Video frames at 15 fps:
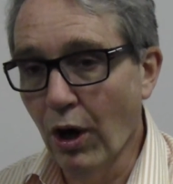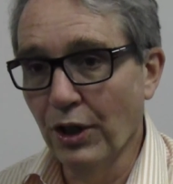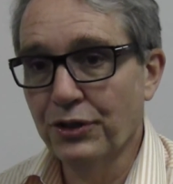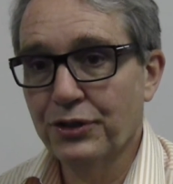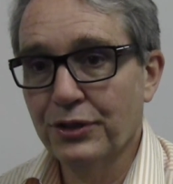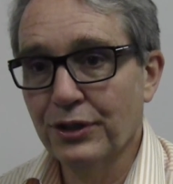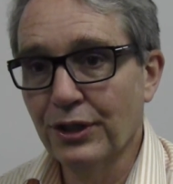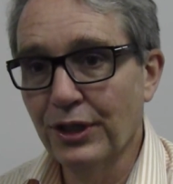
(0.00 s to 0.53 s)

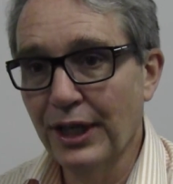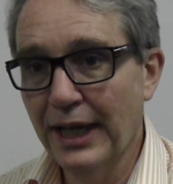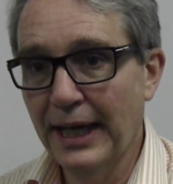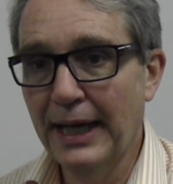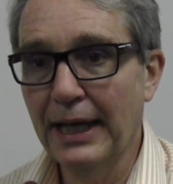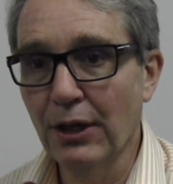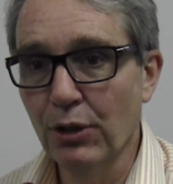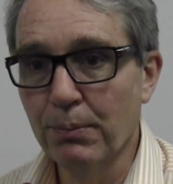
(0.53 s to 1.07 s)
what and
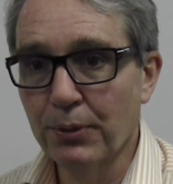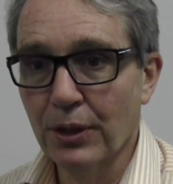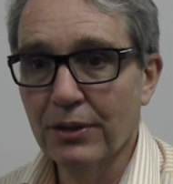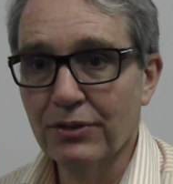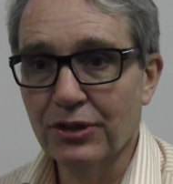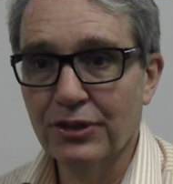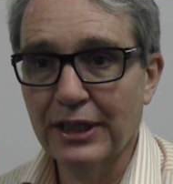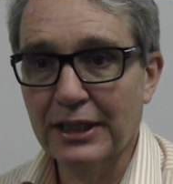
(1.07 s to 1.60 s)
how the
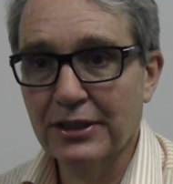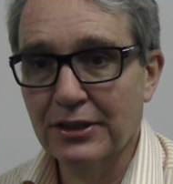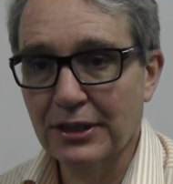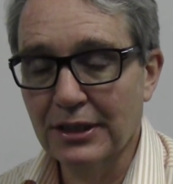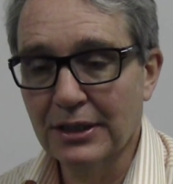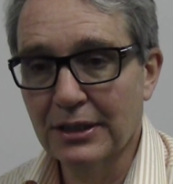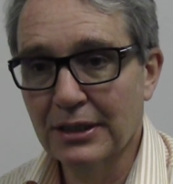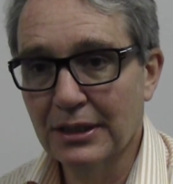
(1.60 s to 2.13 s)
private
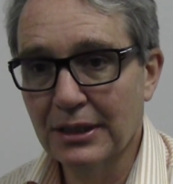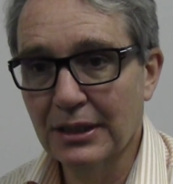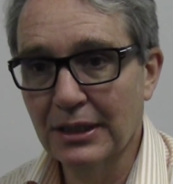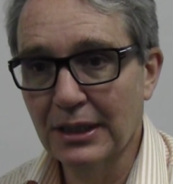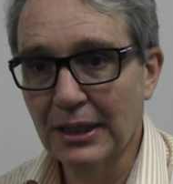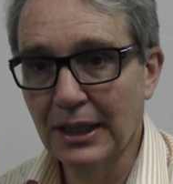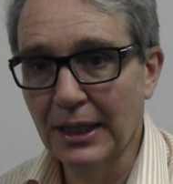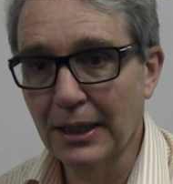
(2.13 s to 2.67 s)
sector
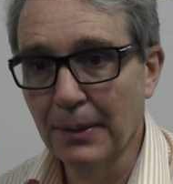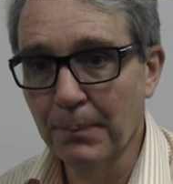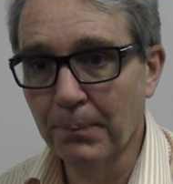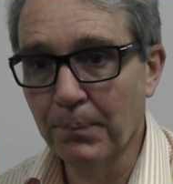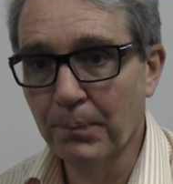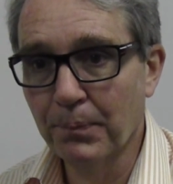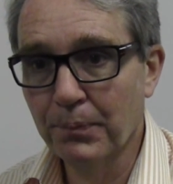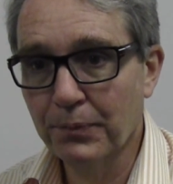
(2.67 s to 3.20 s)

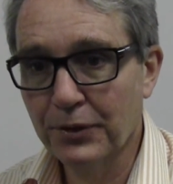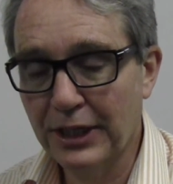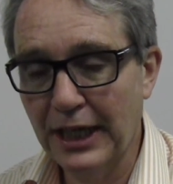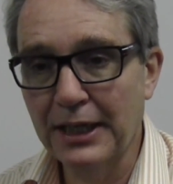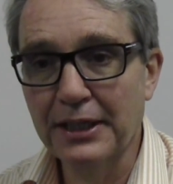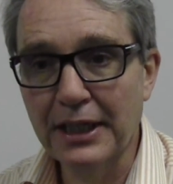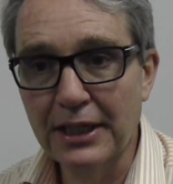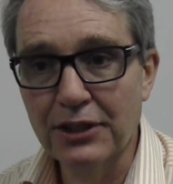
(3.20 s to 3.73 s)

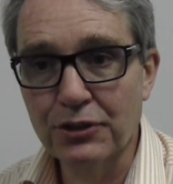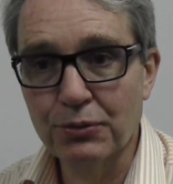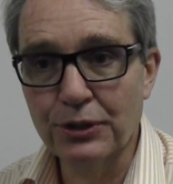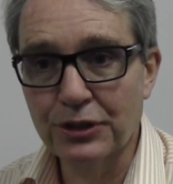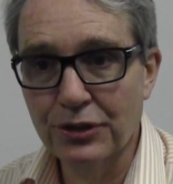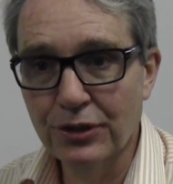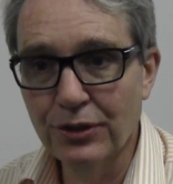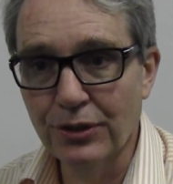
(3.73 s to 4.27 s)
can get its
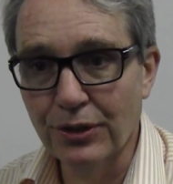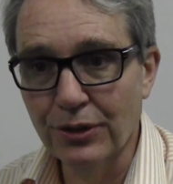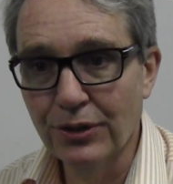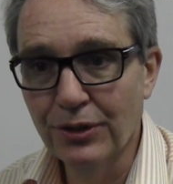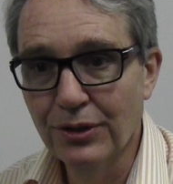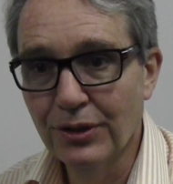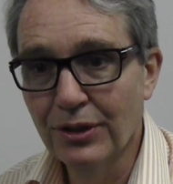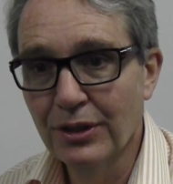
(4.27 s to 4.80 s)

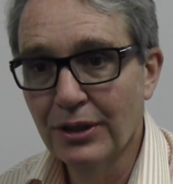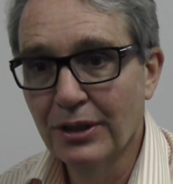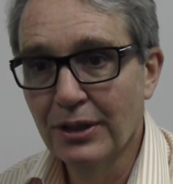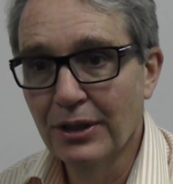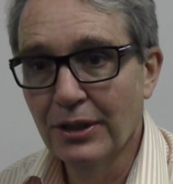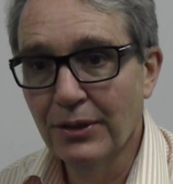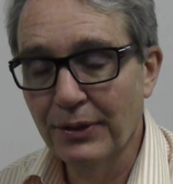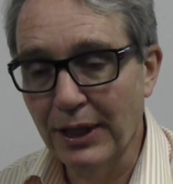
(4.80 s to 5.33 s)
return
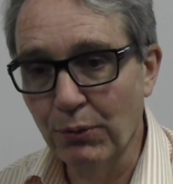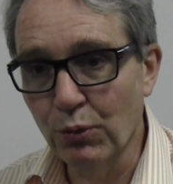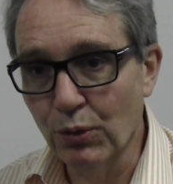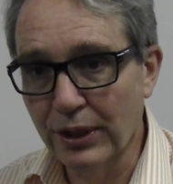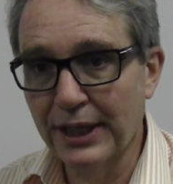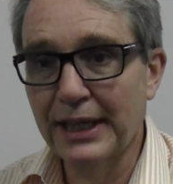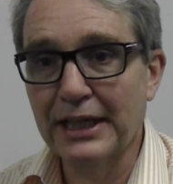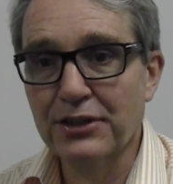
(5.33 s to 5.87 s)
that
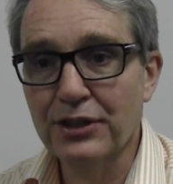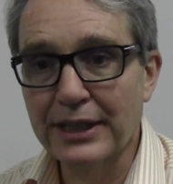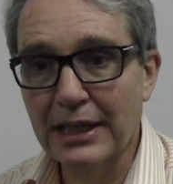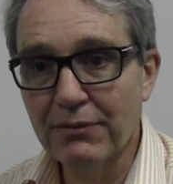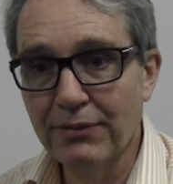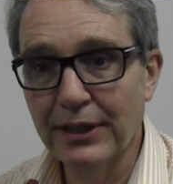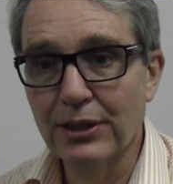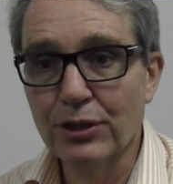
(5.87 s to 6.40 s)
will then
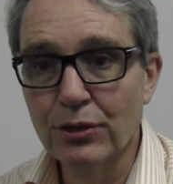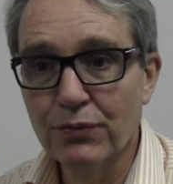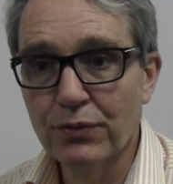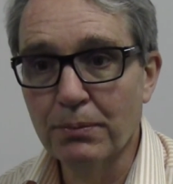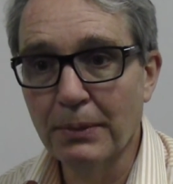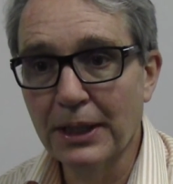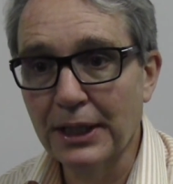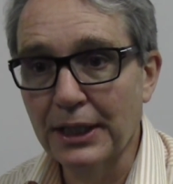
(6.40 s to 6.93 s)
actually add value
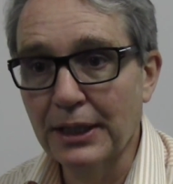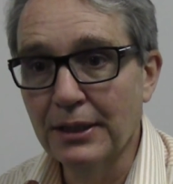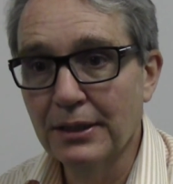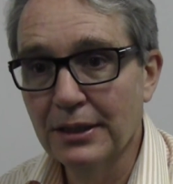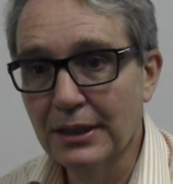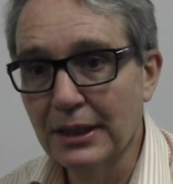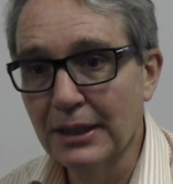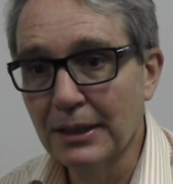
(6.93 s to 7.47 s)
for money
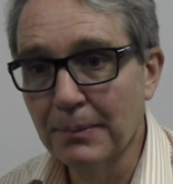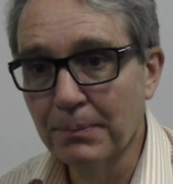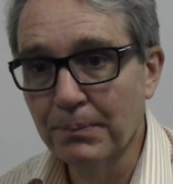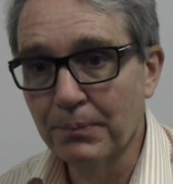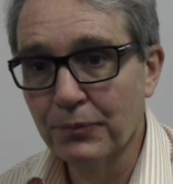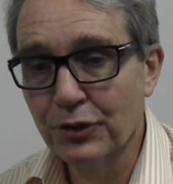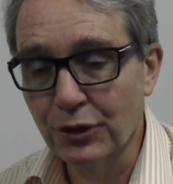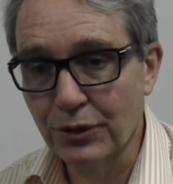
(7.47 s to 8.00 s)

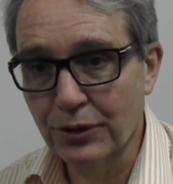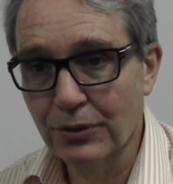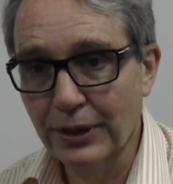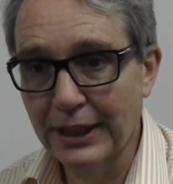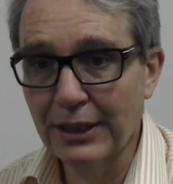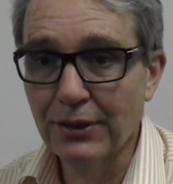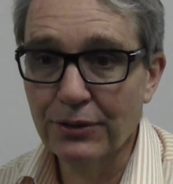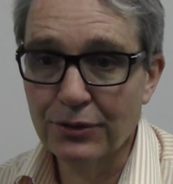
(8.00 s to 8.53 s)
to the
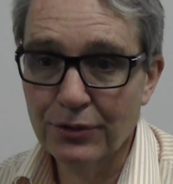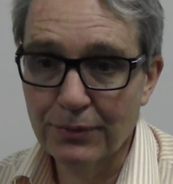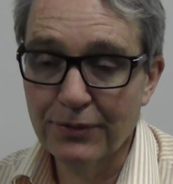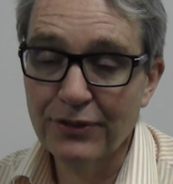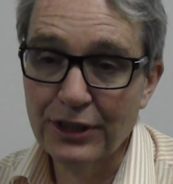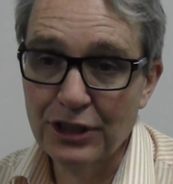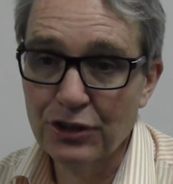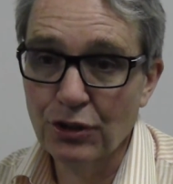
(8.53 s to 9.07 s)
Crown to
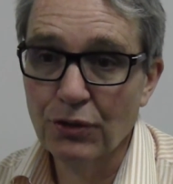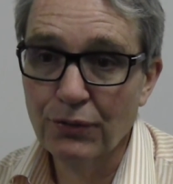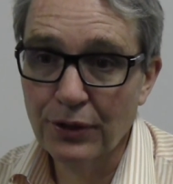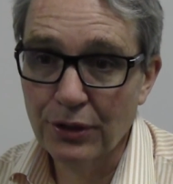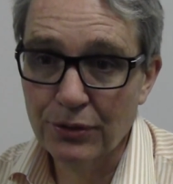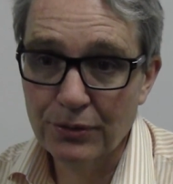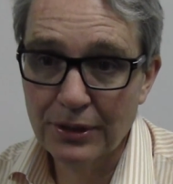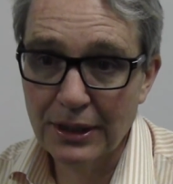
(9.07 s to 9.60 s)
finish
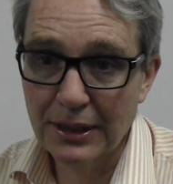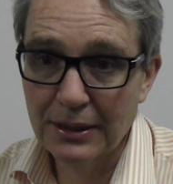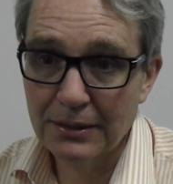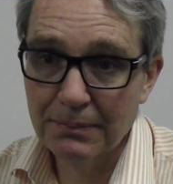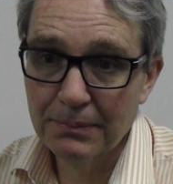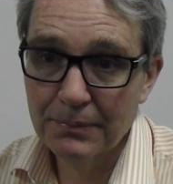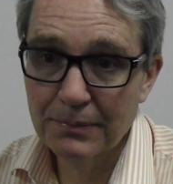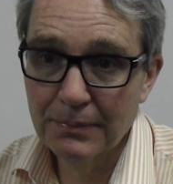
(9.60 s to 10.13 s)
off those
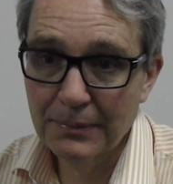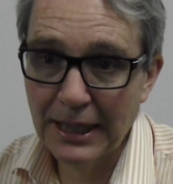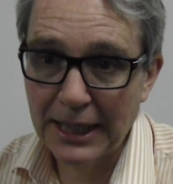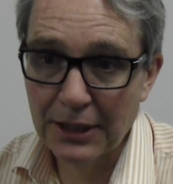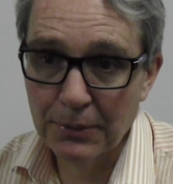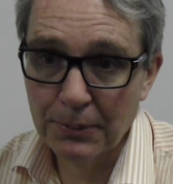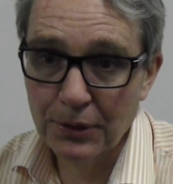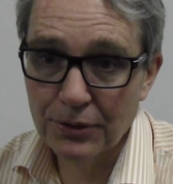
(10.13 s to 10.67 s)

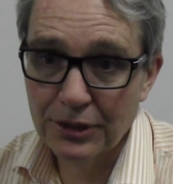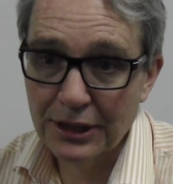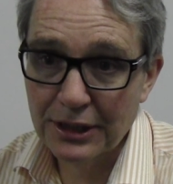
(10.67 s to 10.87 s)
anchor